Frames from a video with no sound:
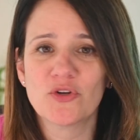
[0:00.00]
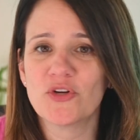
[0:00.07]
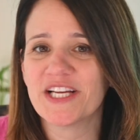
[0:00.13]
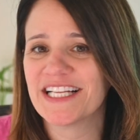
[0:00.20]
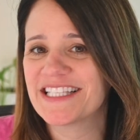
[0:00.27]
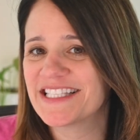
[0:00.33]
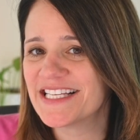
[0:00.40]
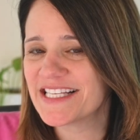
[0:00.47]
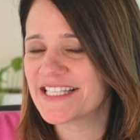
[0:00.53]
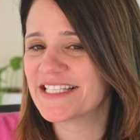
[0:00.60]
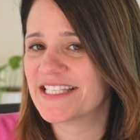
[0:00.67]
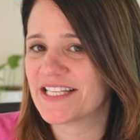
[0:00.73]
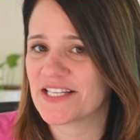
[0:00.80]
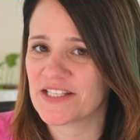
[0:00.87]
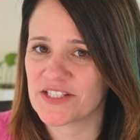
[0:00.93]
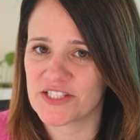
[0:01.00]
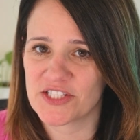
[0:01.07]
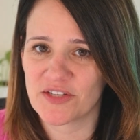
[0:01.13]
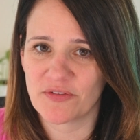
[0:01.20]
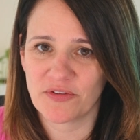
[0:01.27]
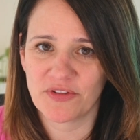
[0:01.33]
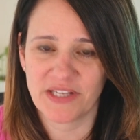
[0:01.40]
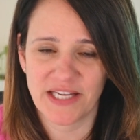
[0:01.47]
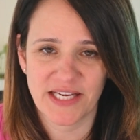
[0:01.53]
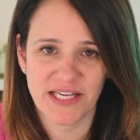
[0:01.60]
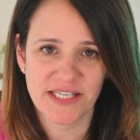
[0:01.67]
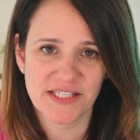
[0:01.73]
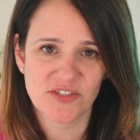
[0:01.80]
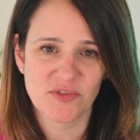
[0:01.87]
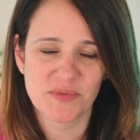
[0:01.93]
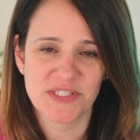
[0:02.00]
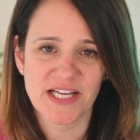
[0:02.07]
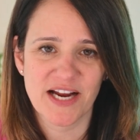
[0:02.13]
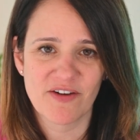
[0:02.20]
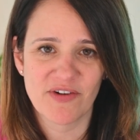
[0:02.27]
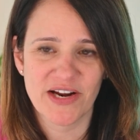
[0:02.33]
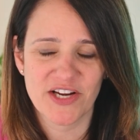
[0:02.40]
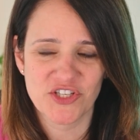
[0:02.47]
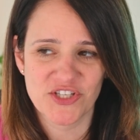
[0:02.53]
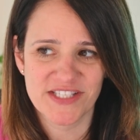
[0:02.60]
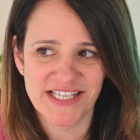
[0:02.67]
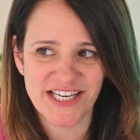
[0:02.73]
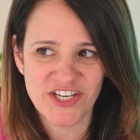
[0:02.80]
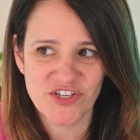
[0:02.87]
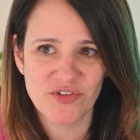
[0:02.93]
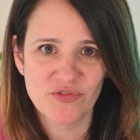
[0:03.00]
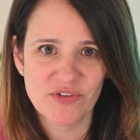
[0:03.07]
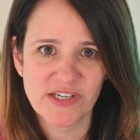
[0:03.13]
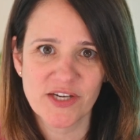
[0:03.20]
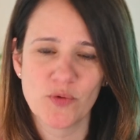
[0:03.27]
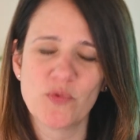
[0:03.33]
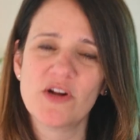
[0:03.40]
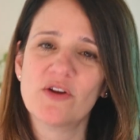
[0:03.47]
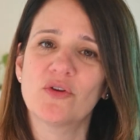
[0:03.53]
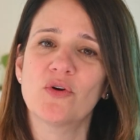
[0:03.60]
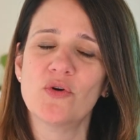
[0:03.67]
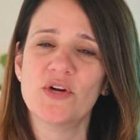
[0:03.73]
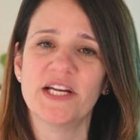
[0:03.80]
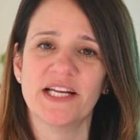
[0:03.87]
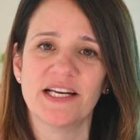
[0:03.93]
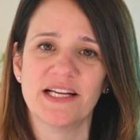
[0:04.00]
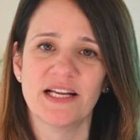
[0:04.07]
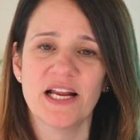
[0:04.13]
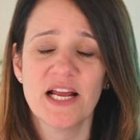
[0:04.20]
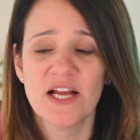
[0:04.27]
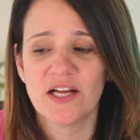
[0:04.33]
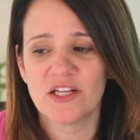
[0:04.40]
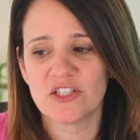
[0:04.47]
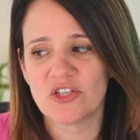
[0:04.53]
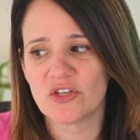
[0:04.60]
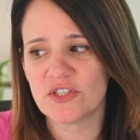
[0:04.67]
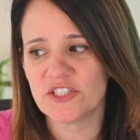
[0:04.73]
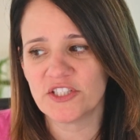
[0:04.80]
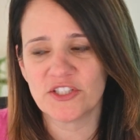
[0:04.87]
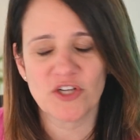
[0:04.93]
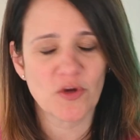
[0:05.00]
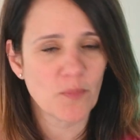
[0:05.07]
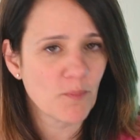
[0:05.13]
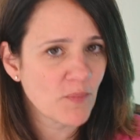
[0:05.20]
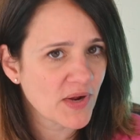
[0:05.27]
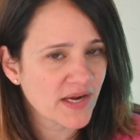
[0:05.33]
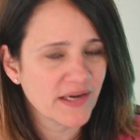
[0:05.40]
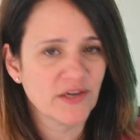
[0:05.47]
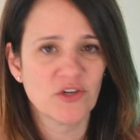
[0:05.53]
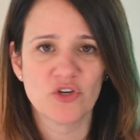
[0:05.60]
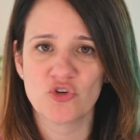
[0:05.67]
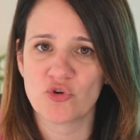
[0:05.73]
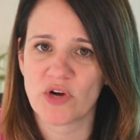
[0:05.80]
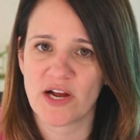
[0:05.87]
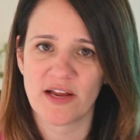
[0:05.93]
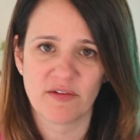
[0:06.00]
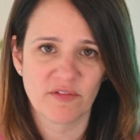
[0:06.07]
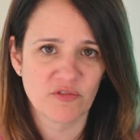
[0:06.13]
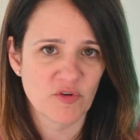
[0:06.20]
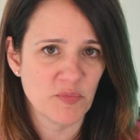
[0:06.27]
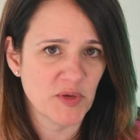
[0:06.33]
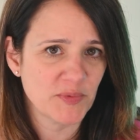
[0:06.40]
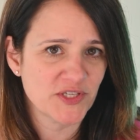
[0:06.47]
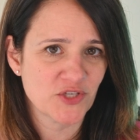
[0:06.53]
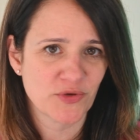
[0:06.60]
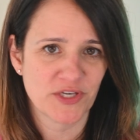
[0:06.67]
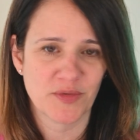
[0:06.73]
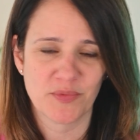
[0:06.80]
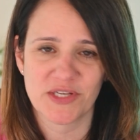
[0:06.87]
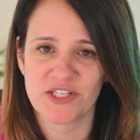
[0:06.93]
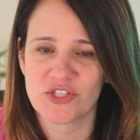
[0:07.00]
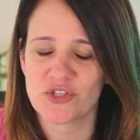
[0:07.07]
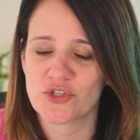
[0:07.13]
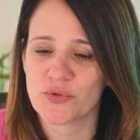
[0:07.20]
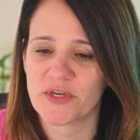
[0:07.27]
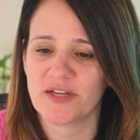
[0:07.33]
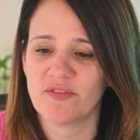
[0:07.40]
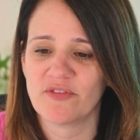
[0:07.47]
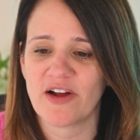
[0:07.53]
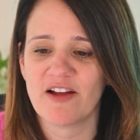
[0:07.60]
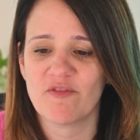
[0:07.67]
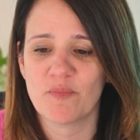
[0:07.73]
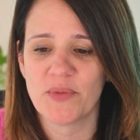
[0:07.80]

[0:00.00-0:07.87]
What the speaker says: look at distance of things from Skye Ranch, it's actually really well located, as long as you don't mind driving for maybe 20 minutes or 25